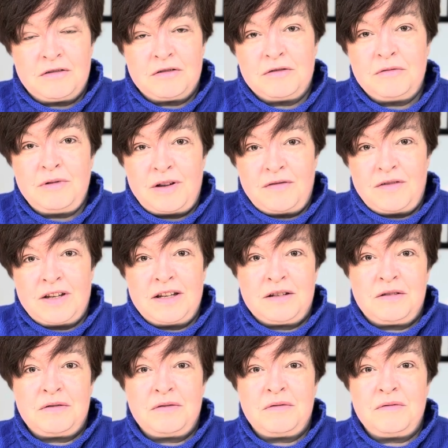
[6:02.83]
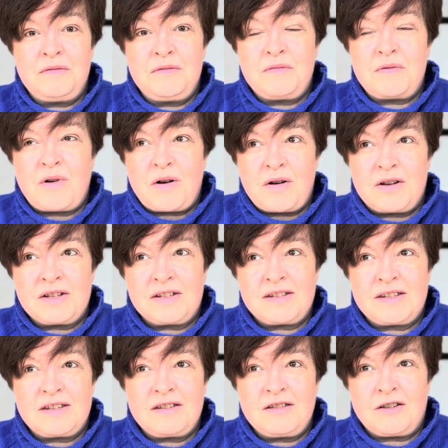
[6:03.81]
with it
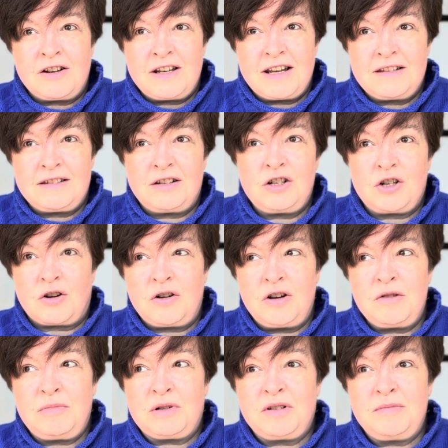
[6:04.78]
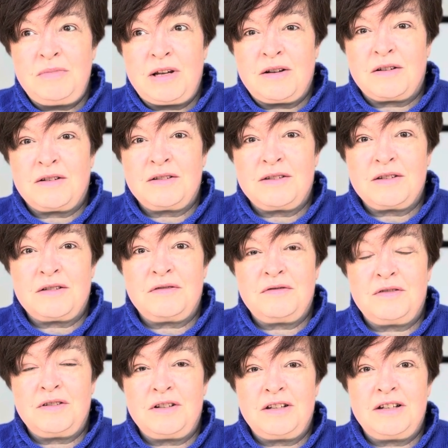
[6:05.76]
was not as enjoyable because
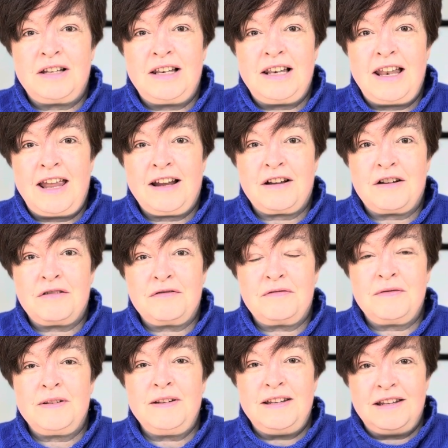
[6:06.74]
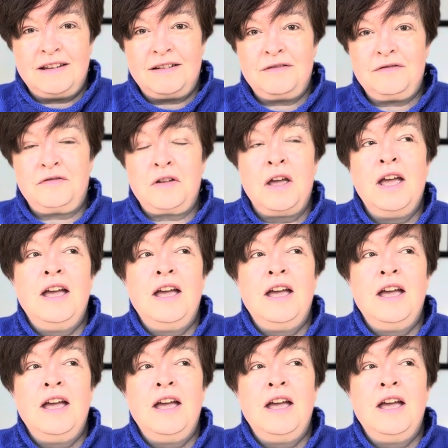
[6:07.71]
of a lack of give.